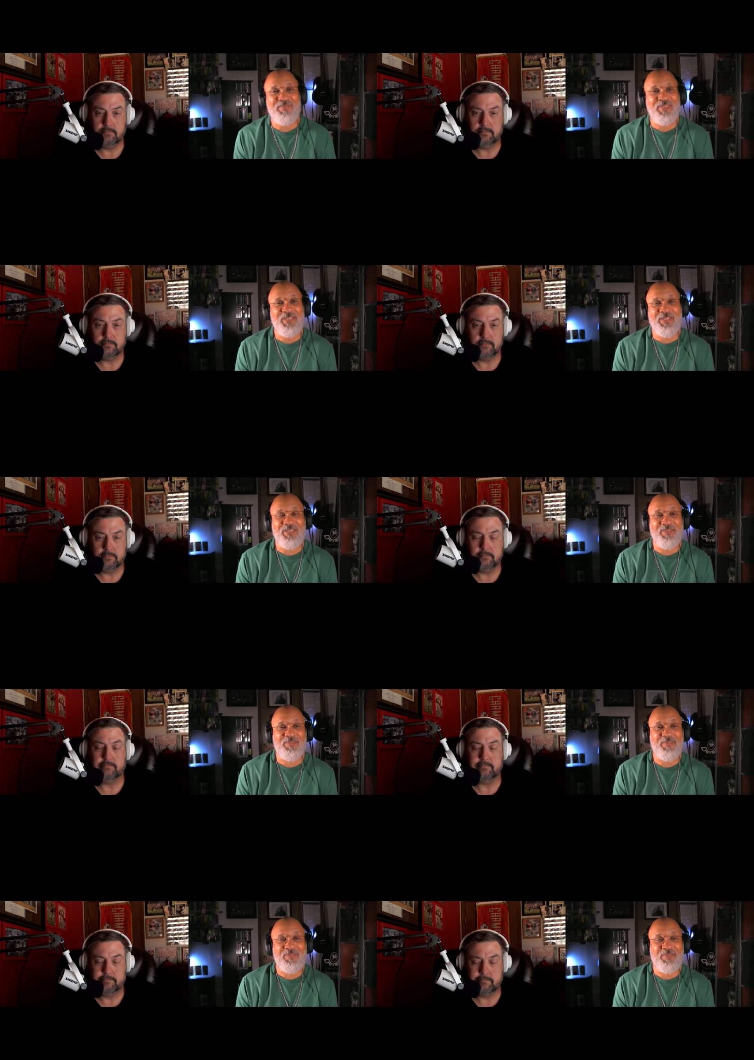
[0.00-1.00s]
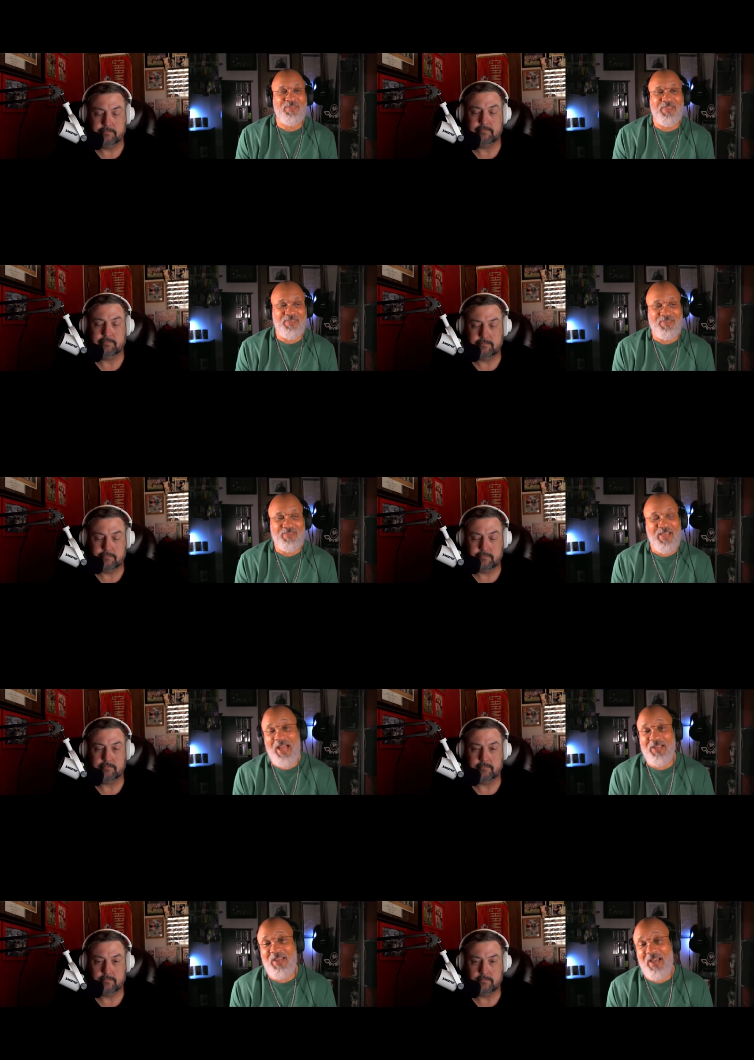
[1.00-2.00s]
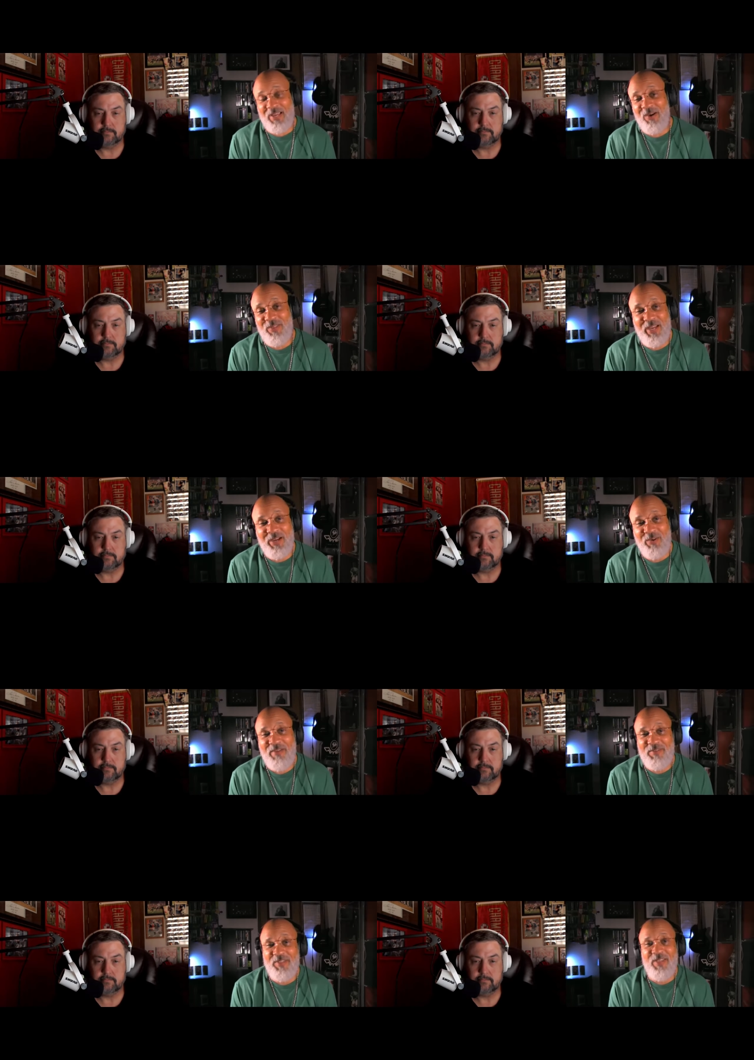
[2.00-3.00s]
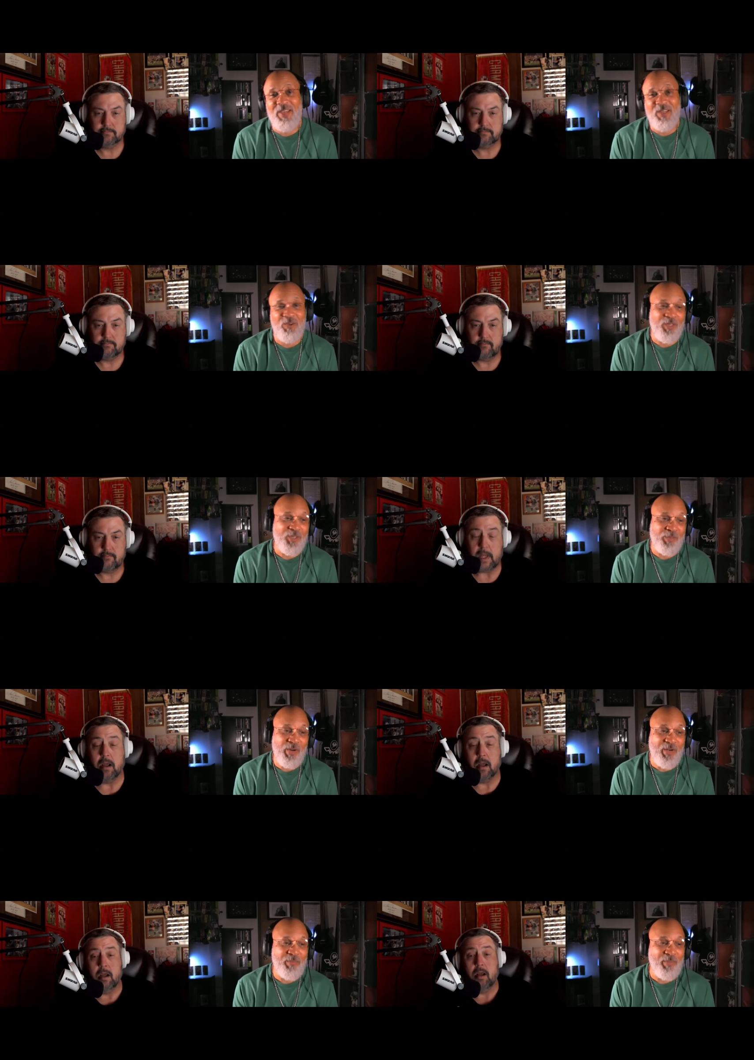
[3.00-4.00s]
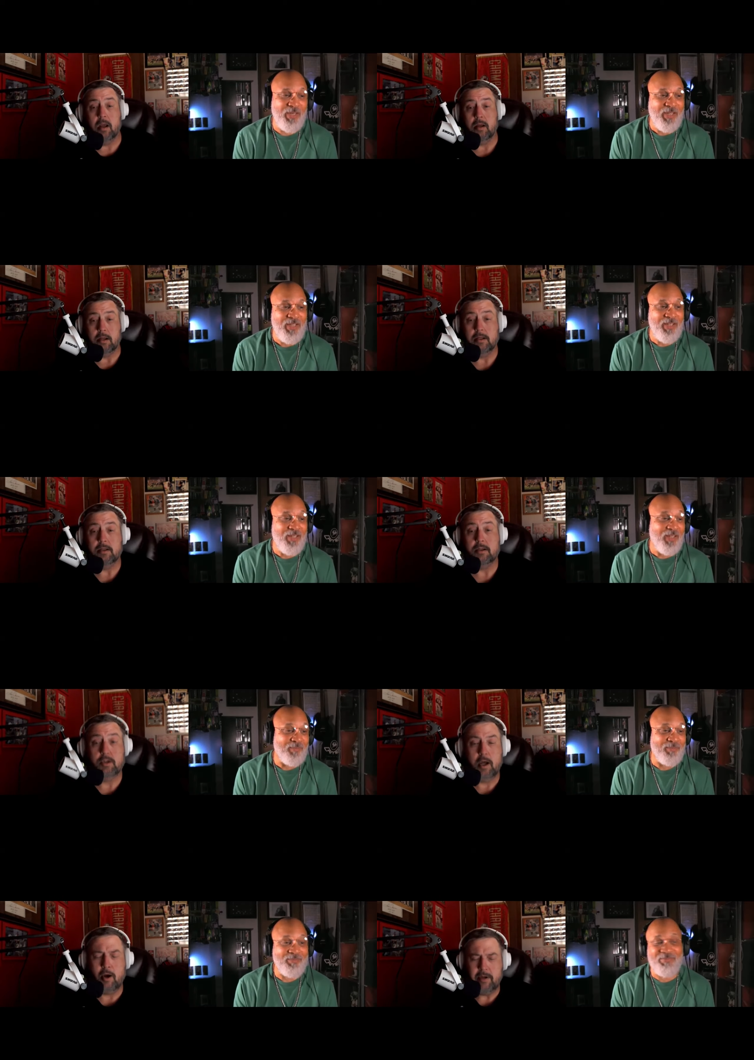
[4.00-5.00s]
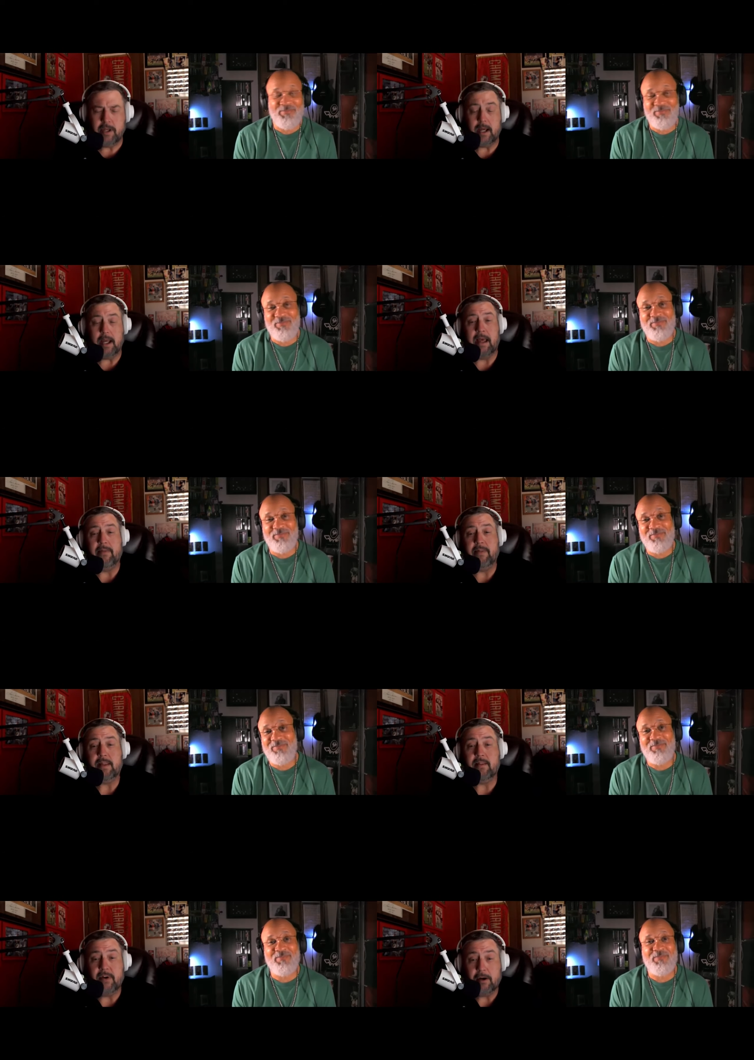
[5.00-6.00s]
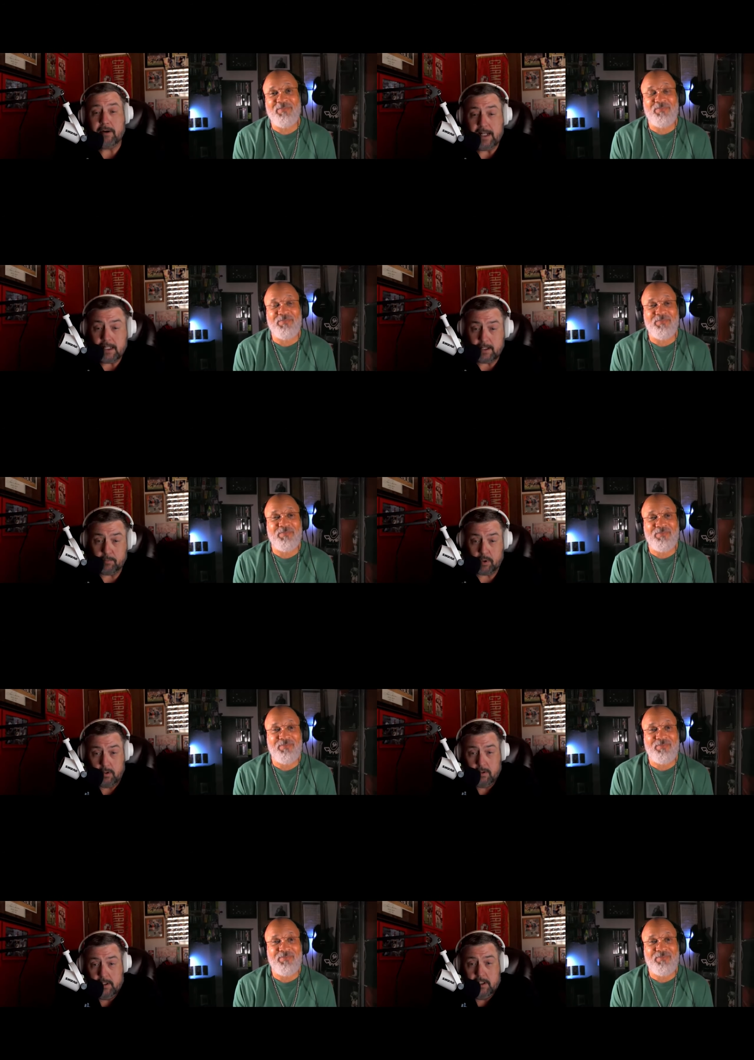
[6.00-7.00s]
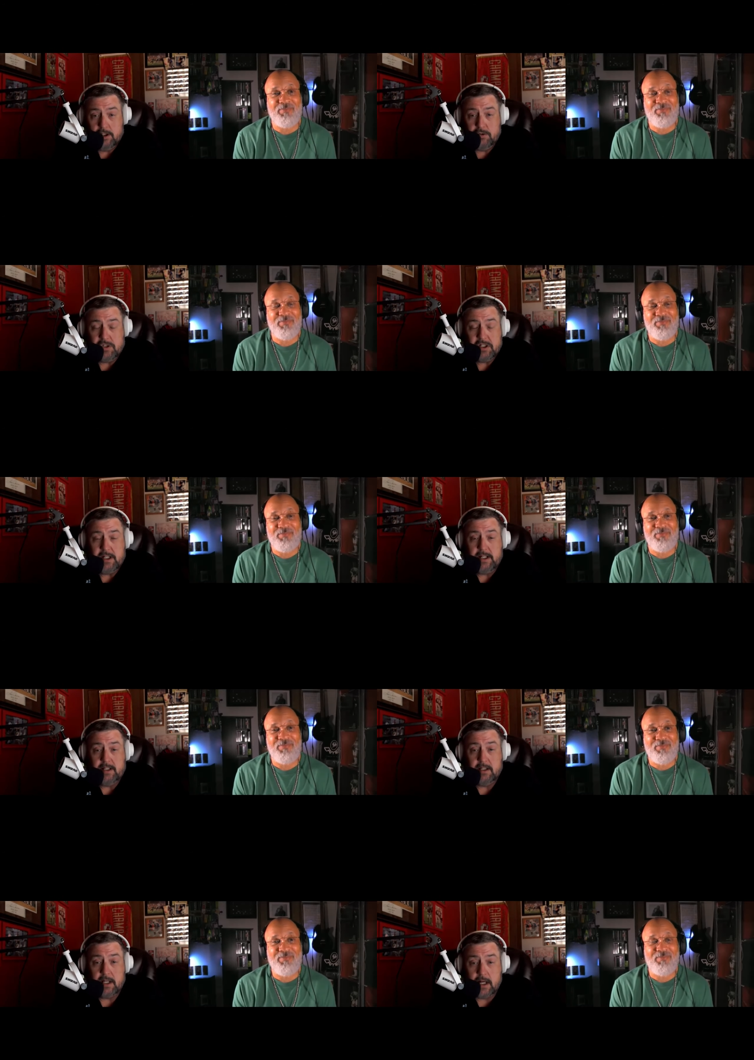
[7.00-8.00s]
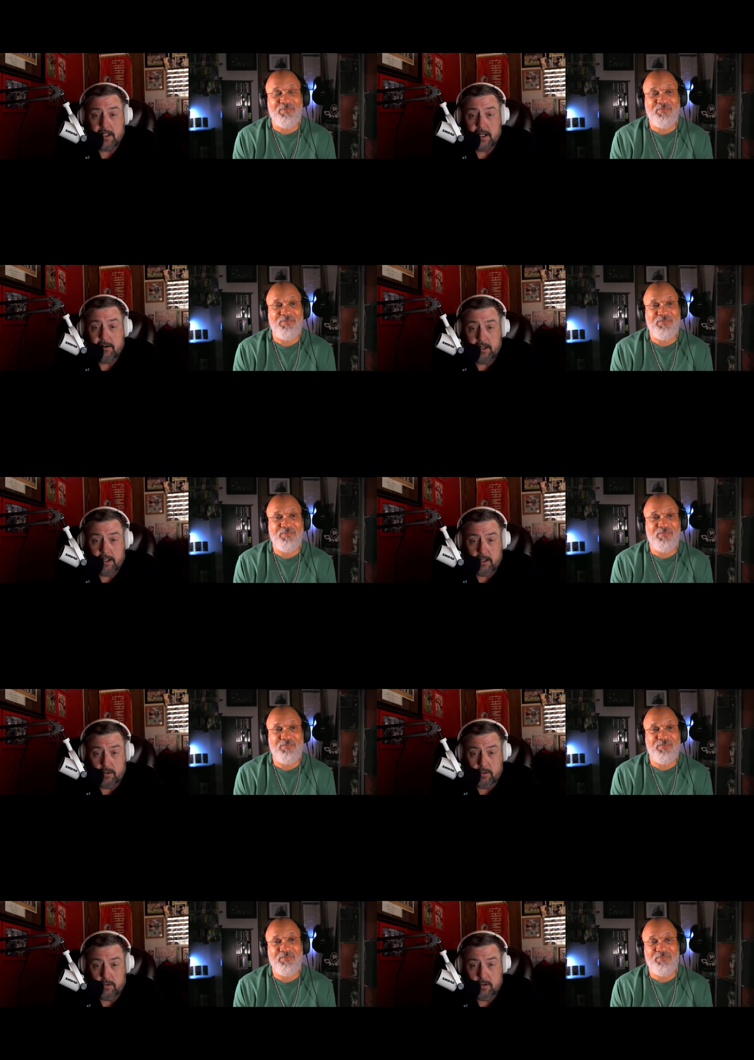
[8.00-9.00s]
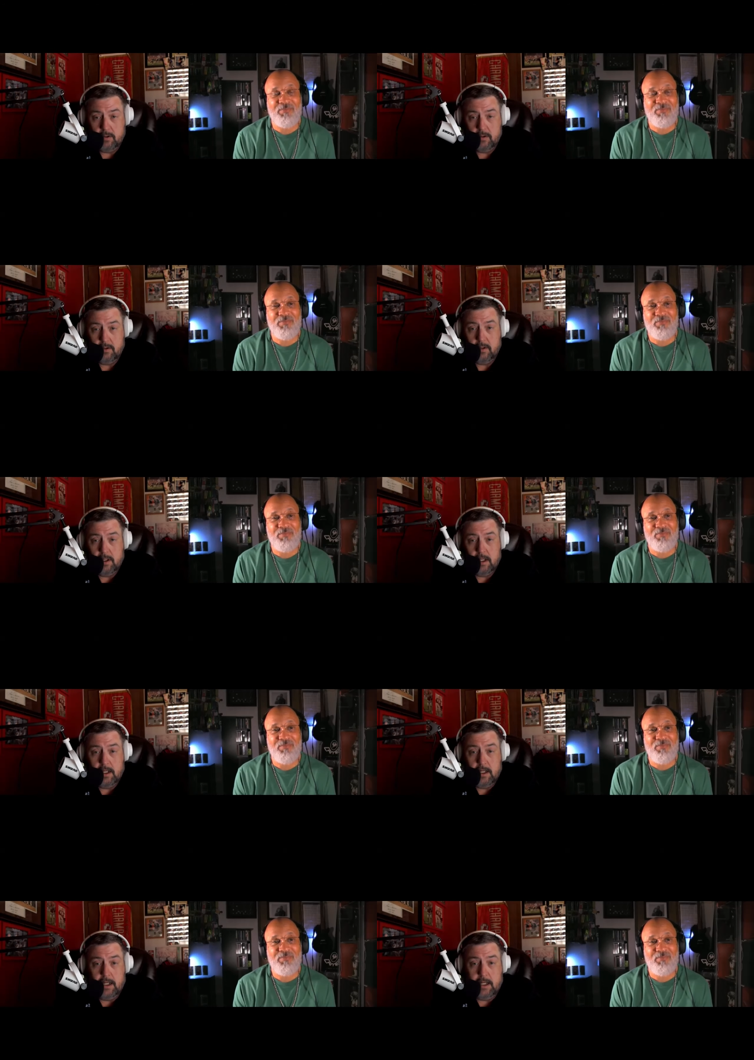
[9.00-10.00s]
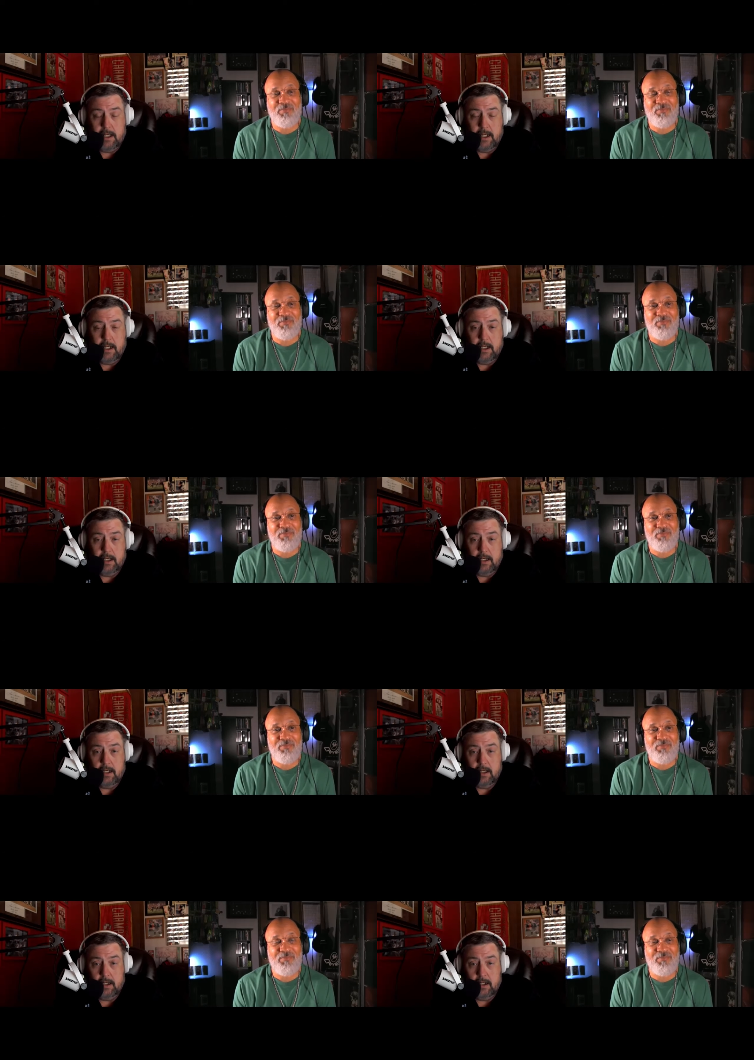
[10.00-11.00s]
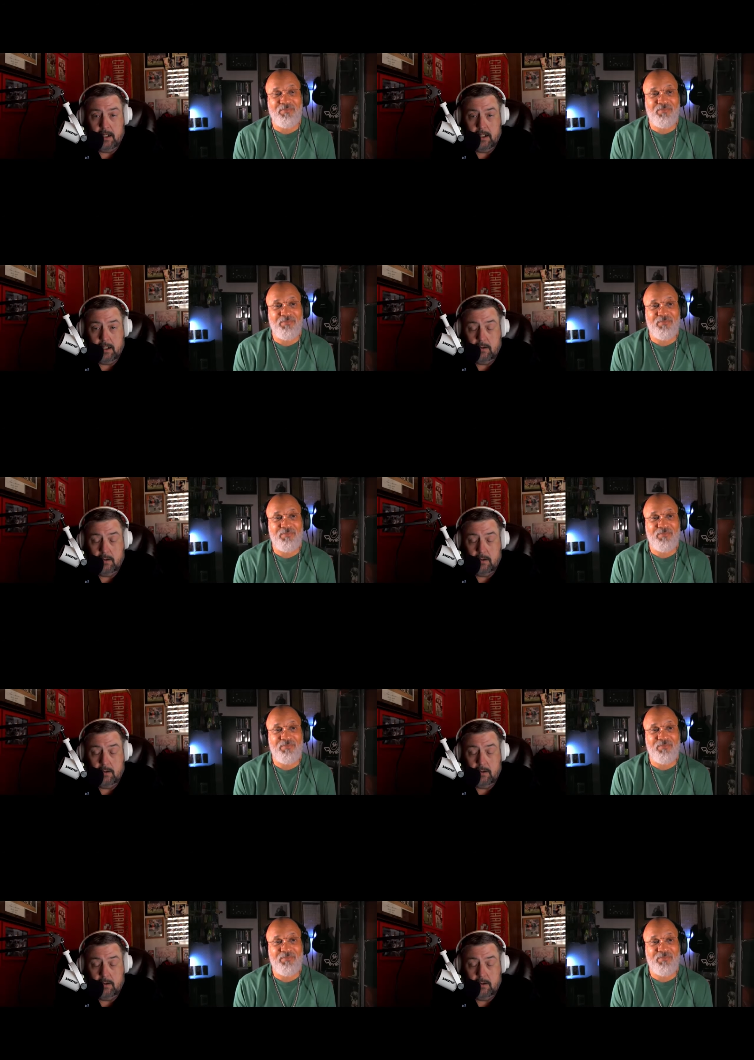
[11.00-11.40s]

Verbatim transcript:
Speaker 1: Um, I, I call that crafty thinking on his part, but um, oh yeah,
Speaker 2: and then the very ending part is you see the Dondarrion dude and uh,